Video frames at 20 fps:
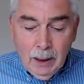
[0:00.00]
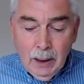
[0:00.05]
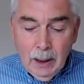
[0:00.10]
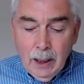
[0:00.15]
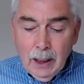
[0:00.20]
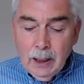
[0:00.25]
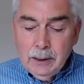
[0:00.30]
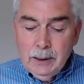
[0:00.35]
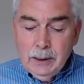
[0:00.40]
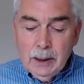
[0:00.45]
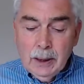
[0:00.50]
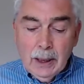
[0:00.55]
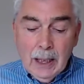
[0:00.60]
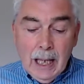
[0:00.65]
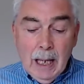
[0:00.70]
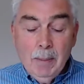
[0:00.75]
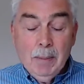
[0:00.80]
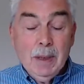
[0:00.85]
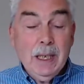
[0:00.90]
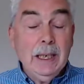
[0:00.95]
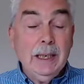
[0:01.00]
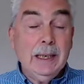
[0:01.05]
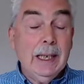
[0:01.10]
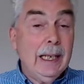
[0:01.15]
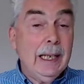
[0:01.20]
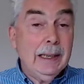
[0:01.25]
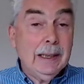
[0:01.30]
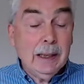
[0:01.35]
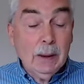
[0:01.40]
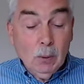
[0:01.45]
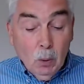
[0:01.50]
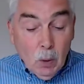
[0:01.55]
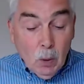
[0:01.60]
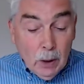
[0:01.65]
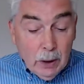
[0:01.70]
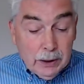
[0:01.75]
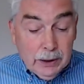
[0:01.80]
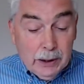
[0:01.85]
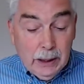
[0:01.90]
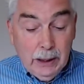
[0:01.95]
And uh, how many days it
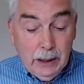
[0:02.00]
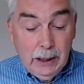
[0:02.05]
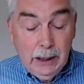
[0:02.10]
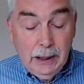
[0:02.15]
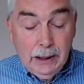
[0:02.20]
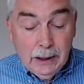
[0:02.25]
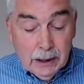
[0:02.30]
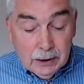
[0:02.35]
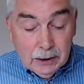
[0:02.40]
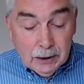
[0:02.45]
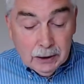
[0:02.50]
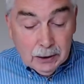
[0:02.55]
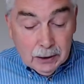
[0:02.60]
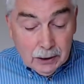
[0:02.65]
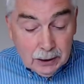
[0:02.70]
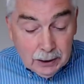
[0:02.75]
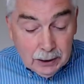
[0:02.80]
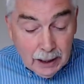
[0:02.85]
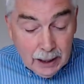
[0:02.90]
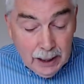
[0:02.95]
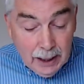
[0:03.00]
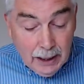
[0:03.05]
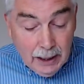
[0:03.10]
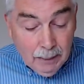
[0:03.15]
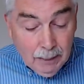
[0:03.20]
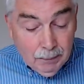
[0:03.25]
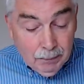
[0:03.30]
was, he, he doesn't say.